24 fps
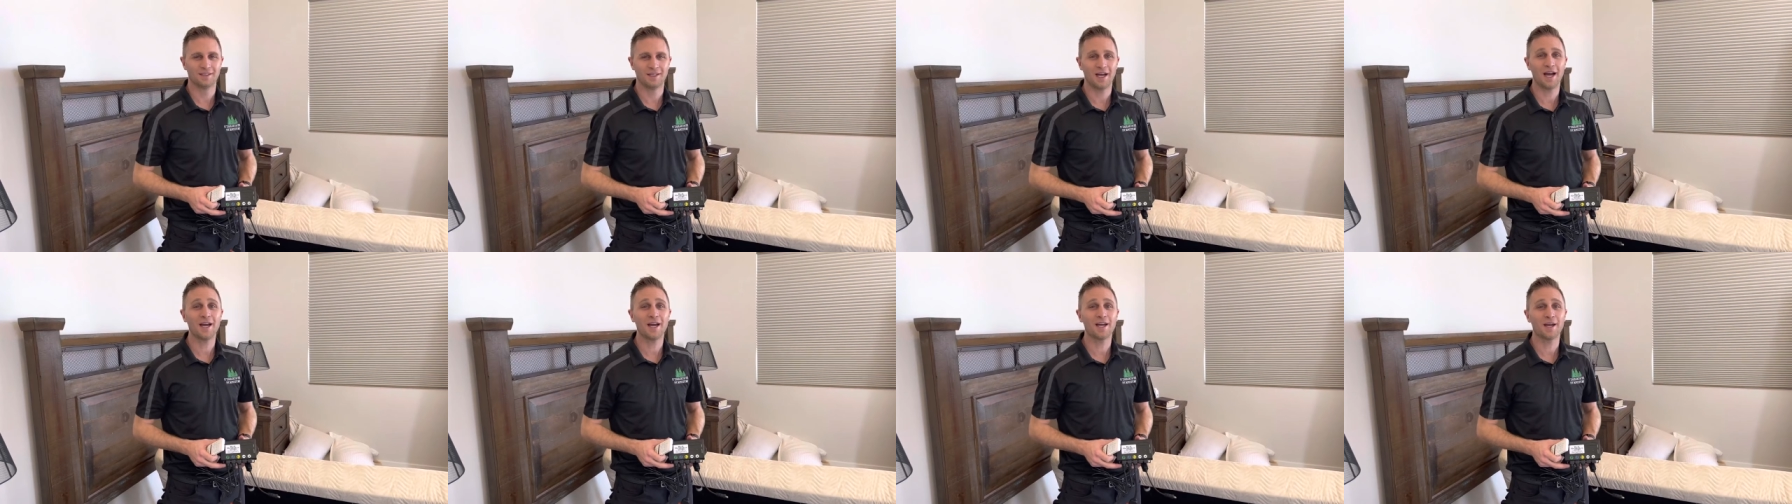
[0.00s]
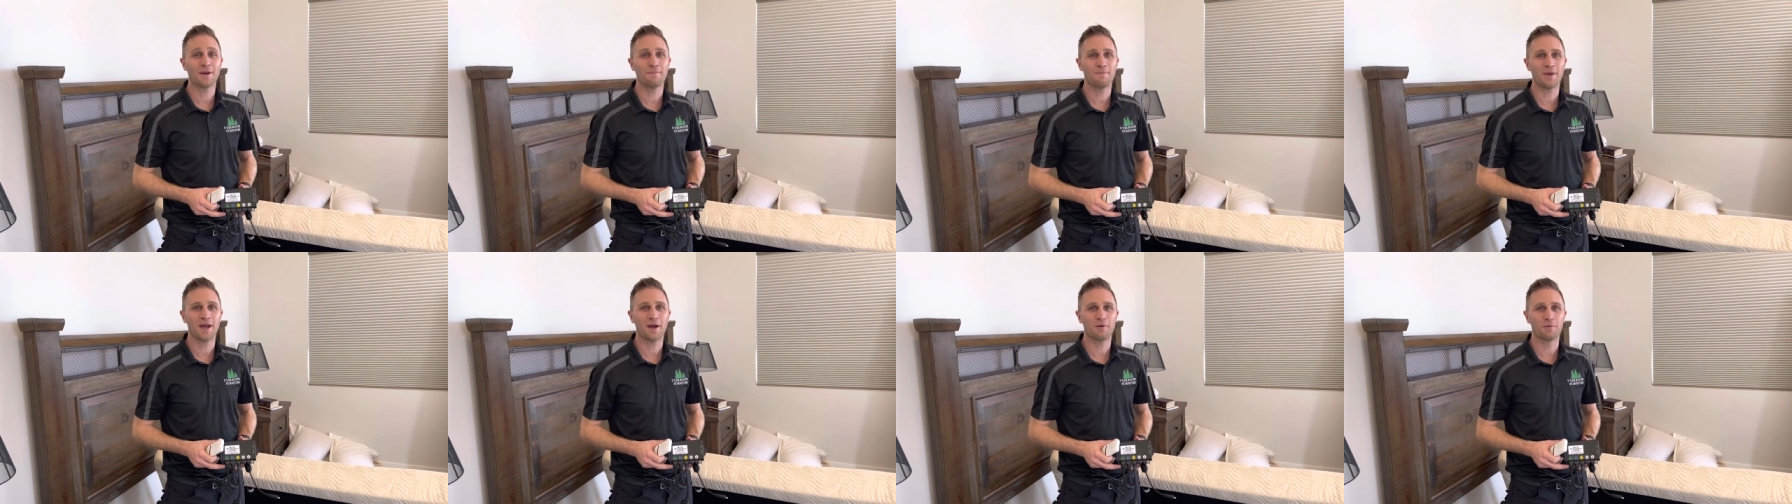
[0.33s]
Hi,
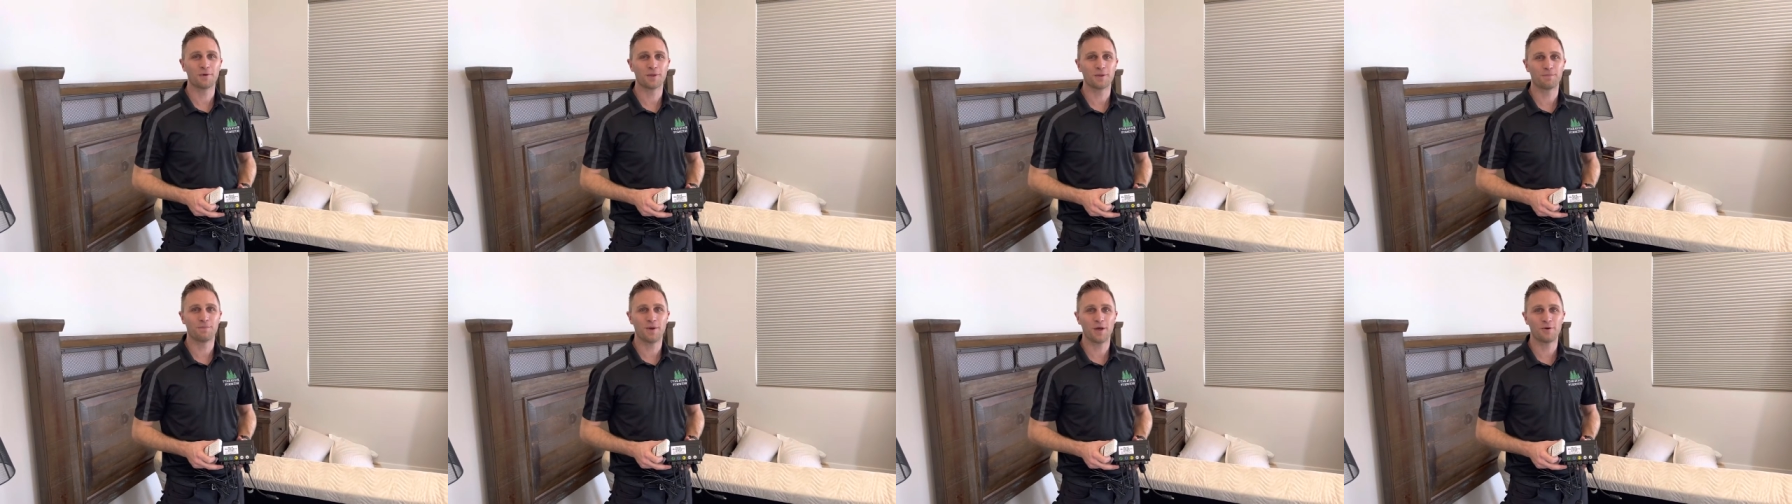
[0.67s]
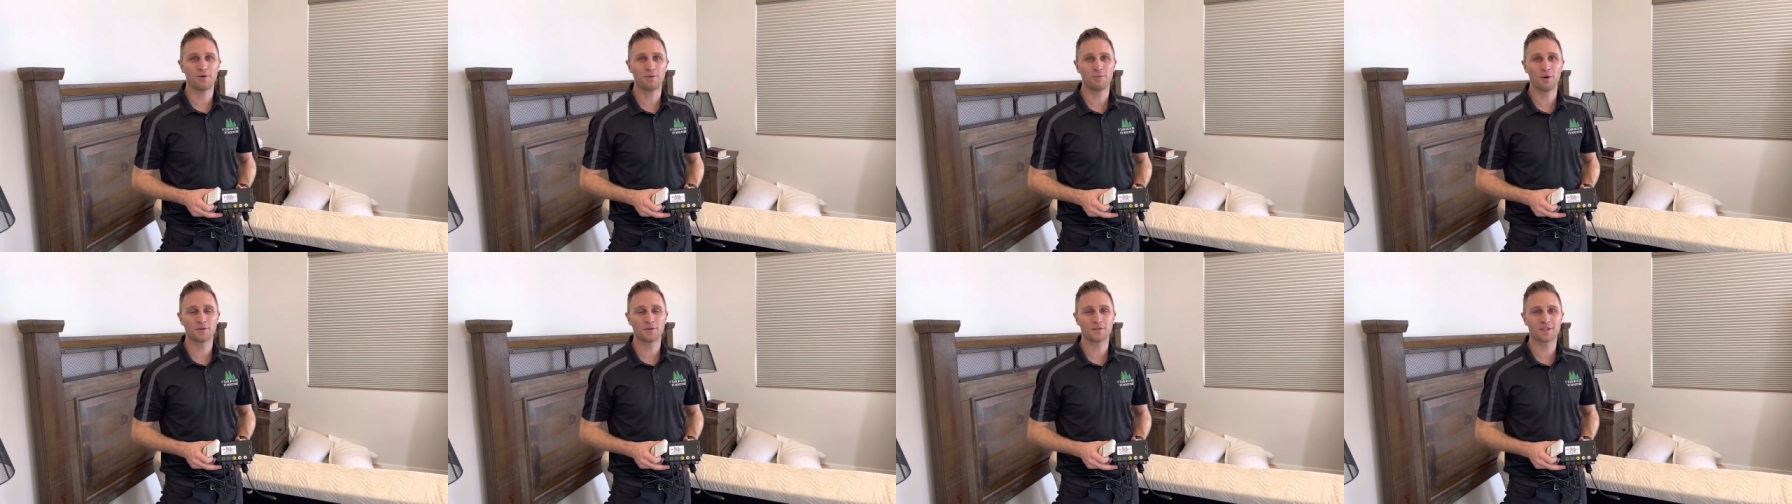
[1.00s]
I'm Matt with
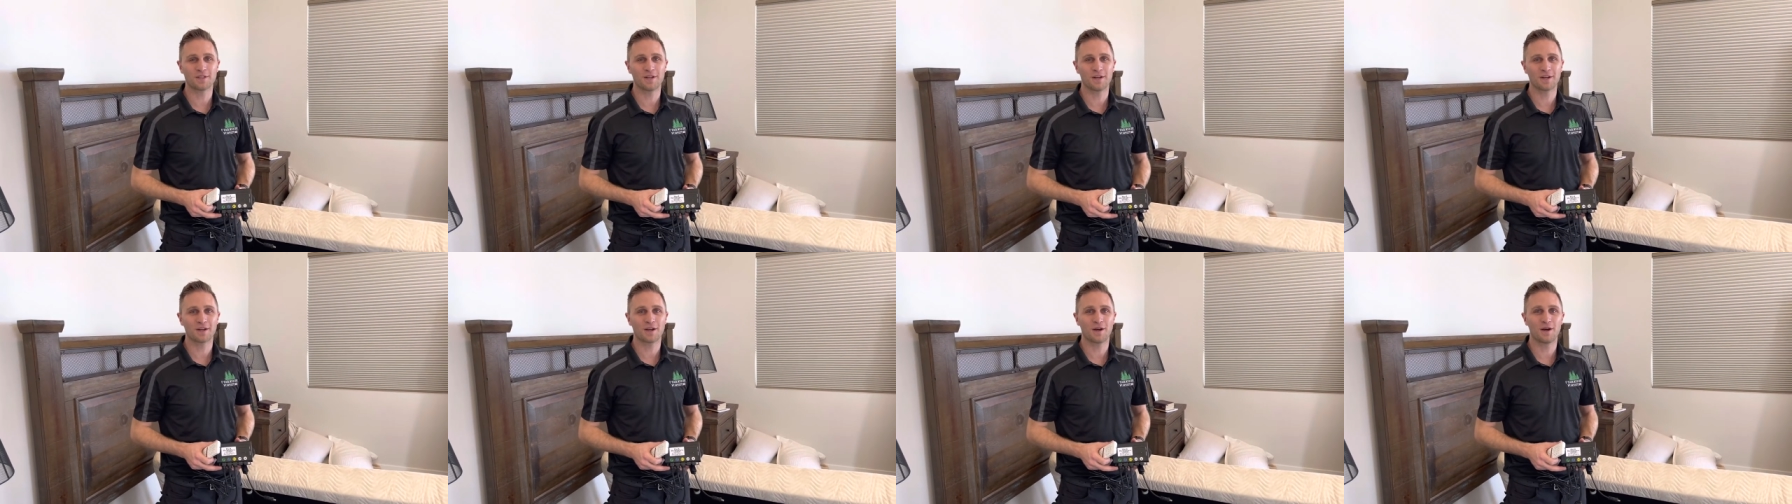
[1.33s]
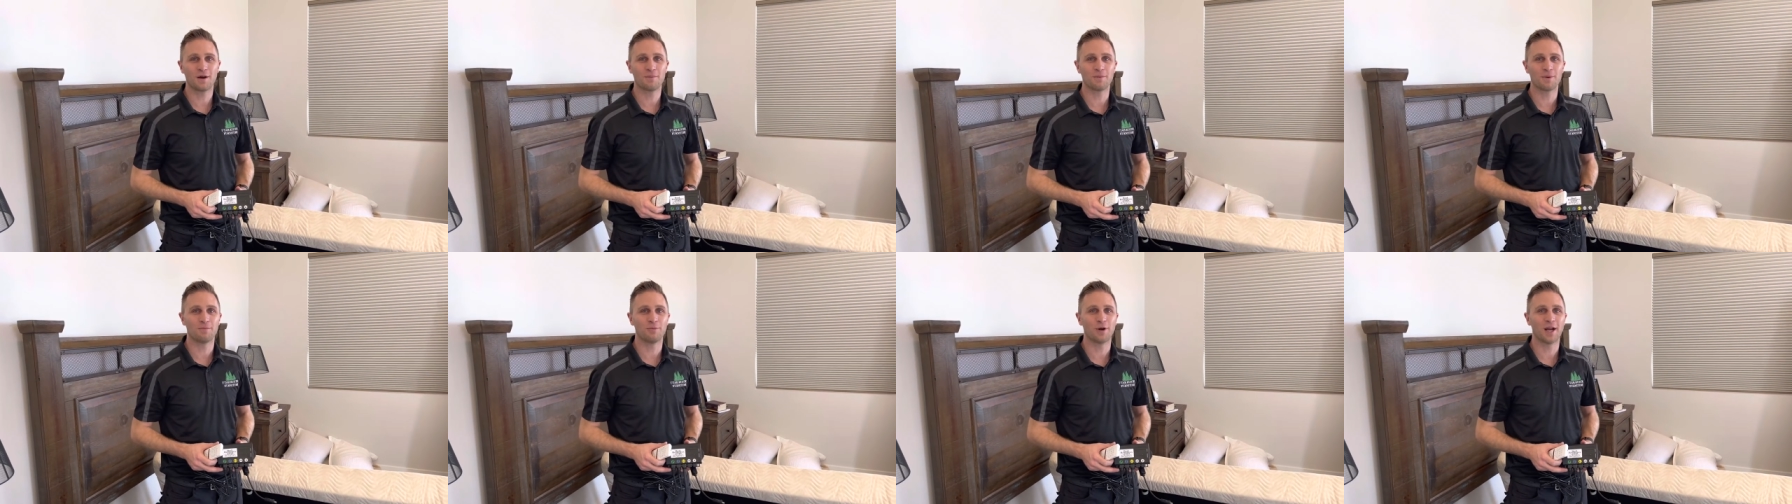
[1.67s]

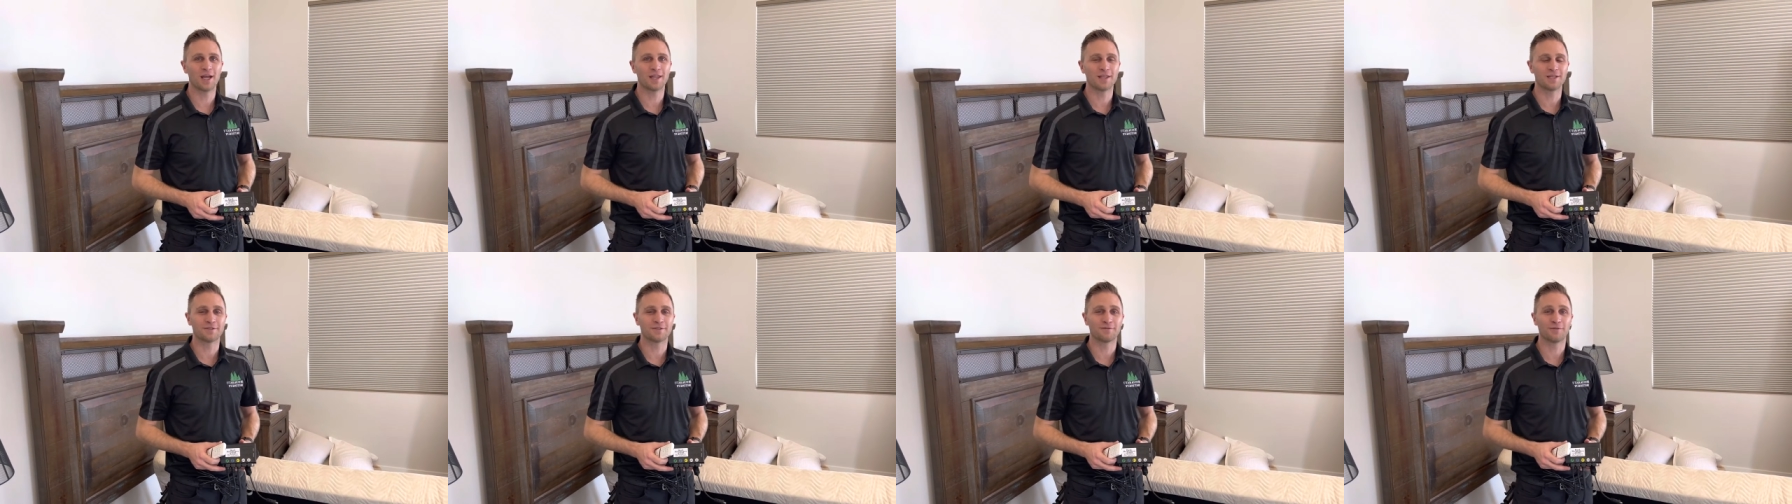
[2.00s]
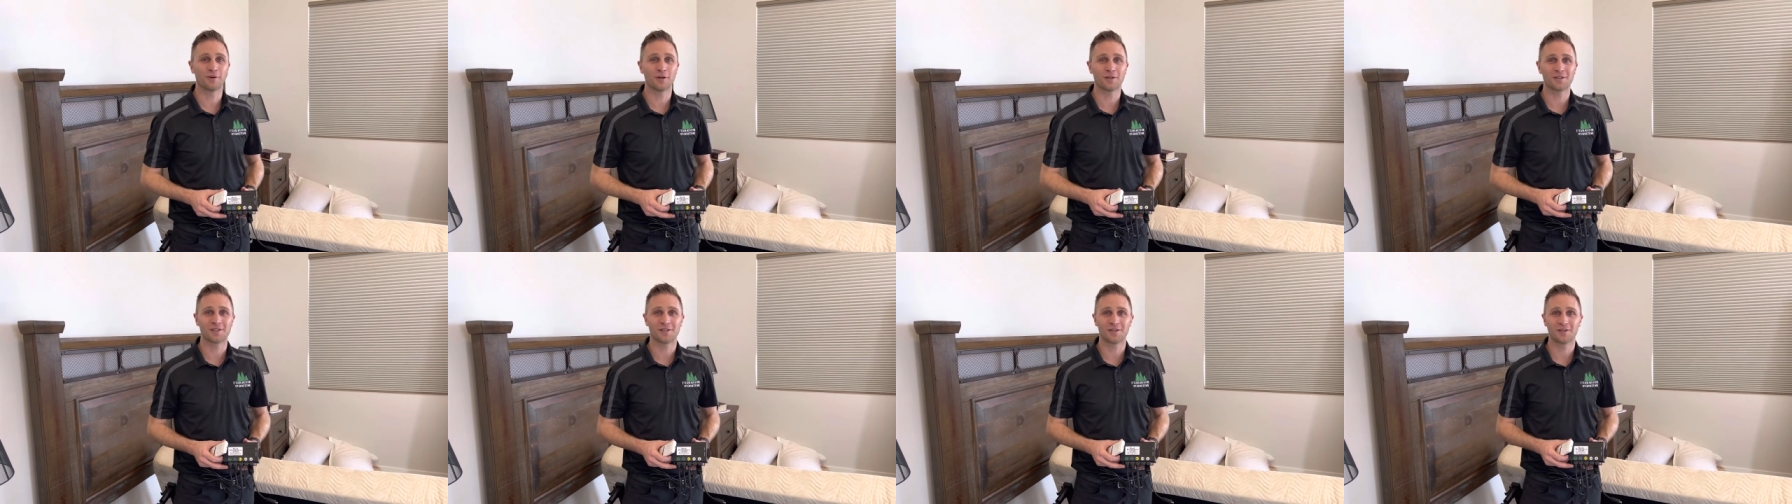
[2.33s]
bedremotes.com and Bradley's
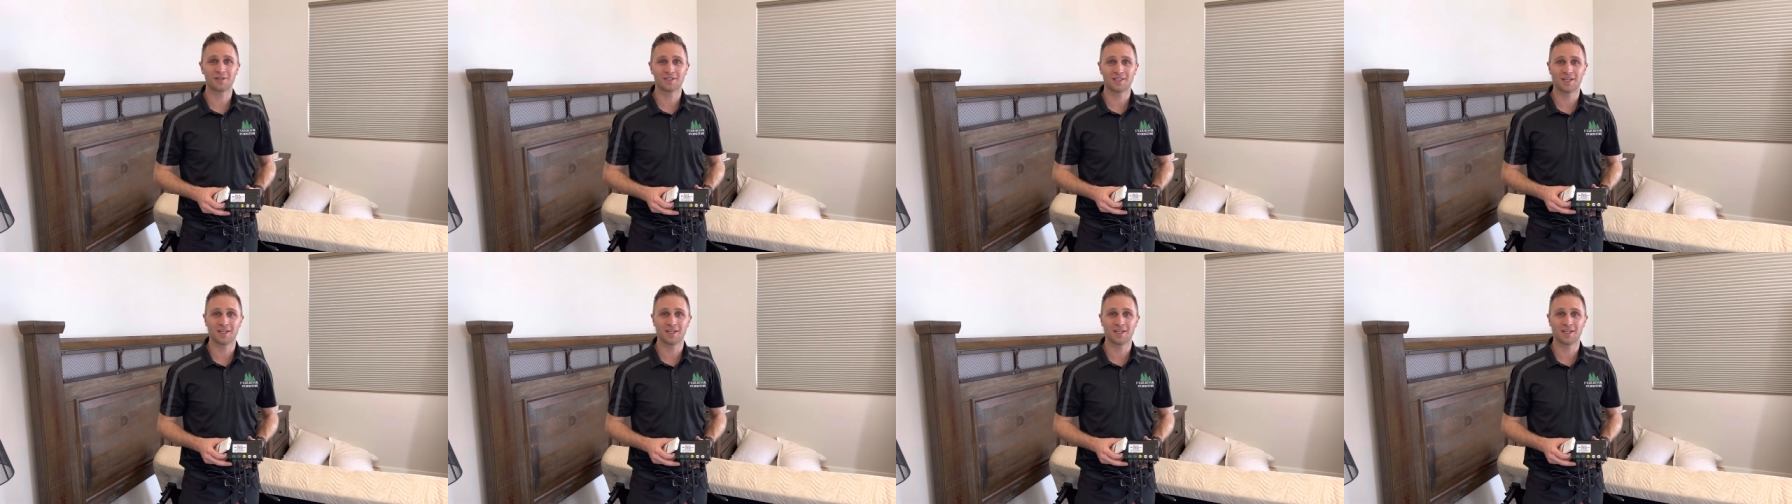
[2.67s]
Furniture.